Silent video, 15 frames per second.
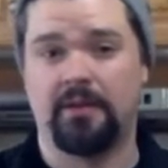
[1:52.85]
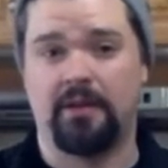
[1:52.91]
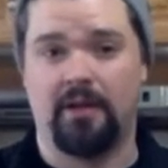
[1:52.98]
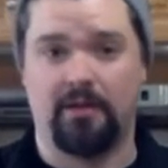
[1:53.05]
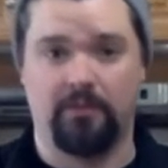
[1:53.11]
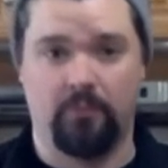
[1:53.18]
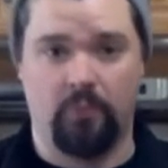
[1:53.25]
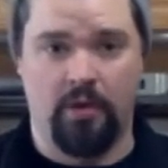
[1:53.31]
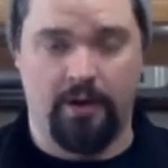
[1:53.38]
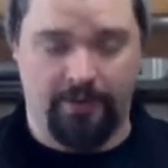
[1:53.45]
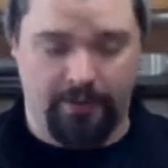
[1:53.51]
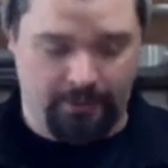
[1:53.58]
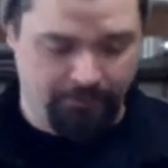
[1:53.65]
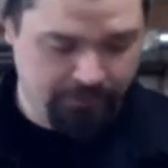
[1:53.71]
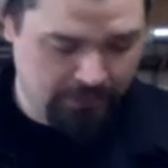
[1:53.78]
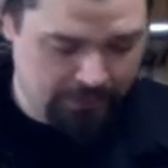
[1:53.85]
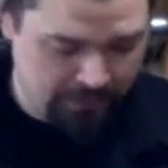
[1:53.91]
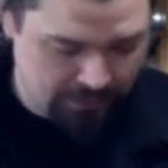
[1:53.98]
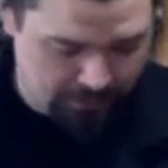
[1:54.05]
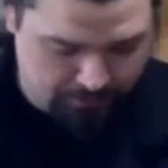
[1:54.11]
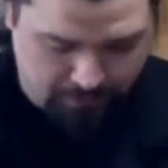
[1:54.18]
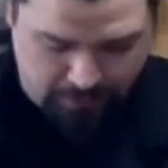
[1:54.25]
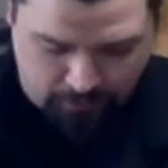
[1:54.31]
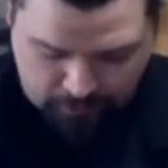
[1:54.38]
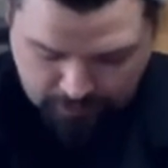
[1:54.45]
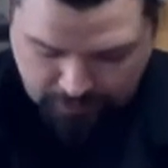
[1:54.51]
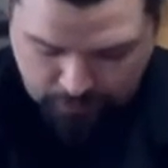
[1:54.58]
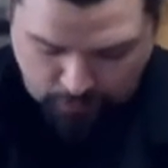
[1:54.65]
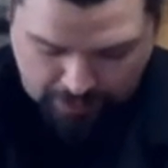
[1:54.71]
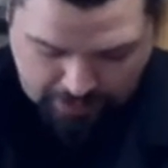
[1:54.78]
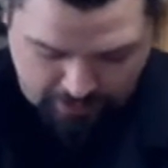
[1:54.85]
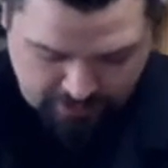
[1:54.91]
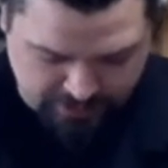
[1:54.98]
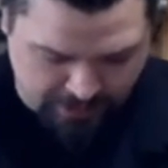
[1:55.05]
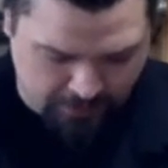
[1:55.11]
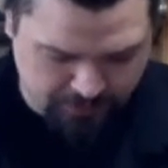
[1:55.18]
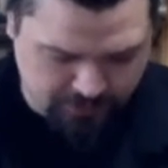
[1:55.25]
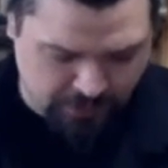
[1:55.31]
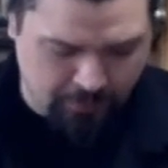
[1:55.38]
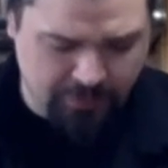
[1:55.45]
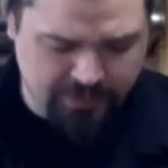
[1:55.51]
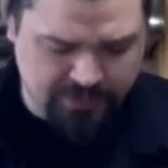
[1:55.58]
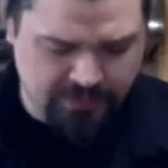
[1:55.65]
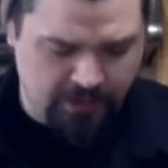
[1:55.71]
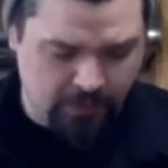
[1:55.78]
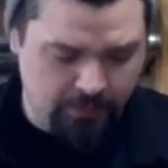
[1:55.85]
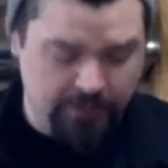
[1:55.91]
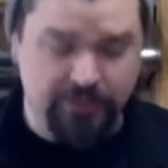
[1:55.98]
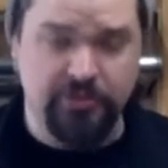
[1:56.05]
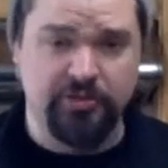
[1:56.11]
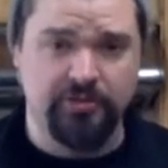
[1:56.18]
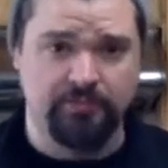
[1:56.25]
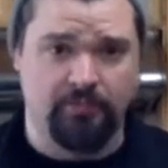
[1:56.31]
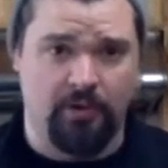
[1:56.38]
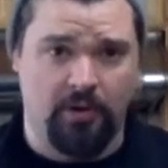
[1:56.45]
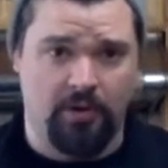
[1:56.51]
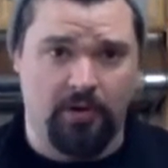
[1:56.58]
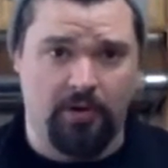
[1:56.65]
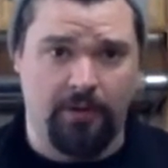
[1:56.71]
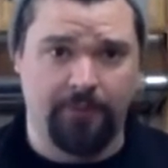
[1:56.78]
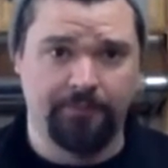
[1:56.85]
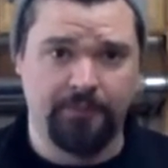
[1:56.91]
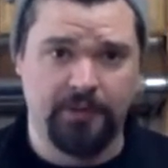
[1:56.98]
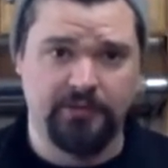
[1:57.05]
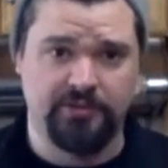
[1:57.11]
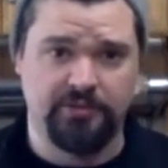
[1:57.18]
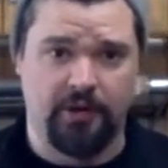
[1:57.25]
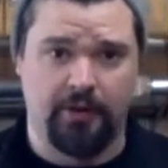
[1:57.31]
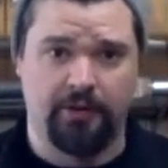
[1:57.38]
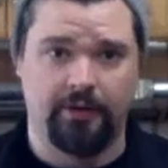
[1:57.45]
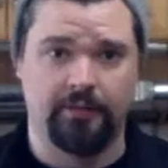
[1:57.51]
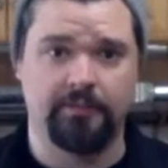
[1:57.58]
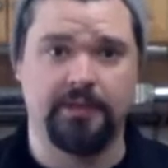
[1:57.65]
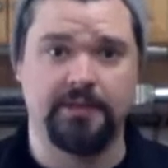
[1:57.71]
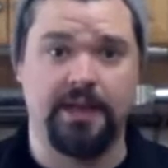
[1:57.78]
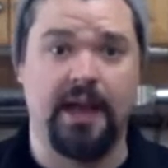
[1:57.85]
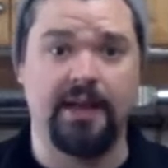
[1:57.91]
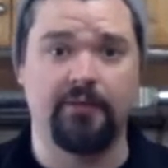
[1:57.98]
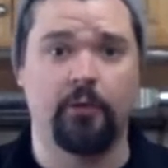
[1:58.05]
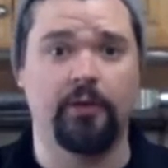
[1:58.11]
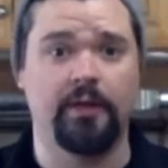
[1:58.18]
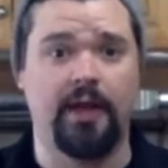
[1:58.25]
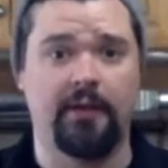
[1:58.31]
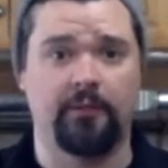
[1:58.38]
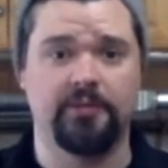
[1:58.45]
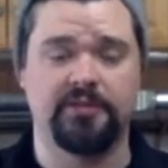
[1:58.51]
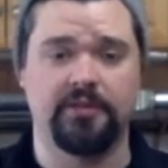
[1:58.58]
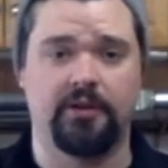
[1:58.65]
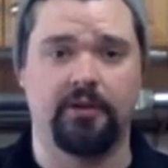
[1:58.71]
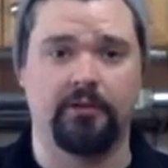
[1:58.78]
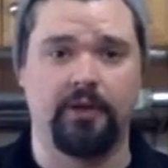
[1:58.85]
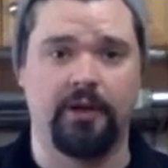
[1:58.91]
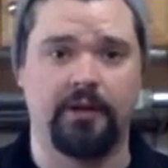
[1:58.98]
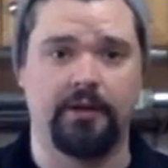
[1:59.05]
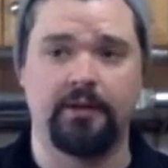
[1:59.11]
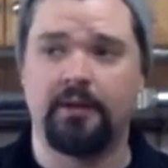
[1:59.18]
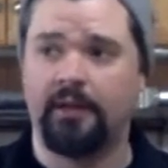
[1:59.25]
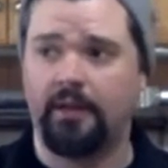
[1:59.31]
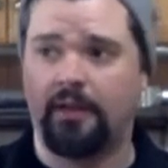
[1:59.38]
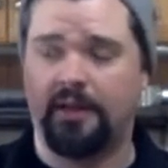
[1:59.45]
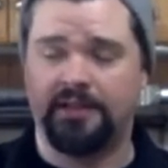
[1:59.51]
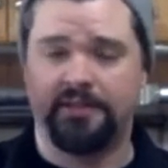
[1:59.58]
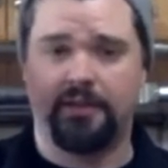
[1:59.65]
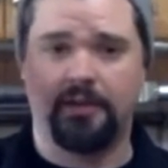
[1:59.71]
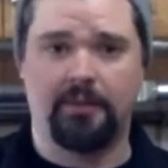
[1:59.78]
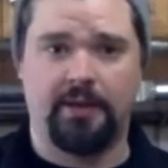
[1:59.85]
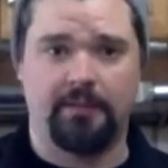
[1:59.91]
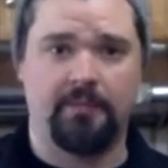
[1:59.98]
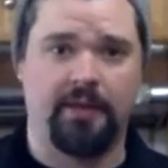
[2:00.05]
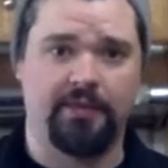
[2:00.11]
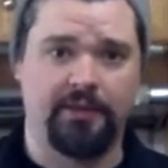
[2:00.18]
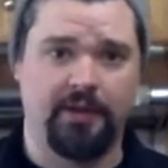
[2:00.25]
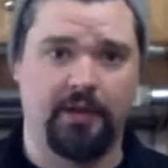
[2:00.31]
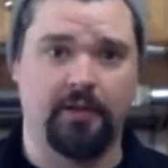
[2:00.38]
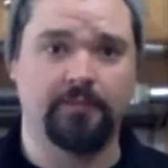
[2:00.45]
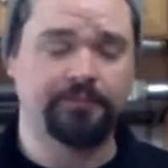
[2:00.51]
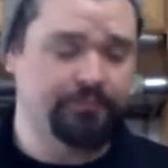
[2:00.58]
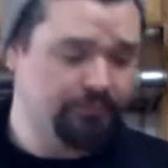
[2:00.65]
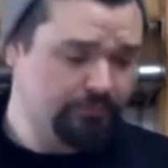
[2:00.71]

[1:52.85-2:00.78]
of water. But we're going to weigh ours out. So I'm going to start with a small starter because I already have one started ready. I started about a month ago.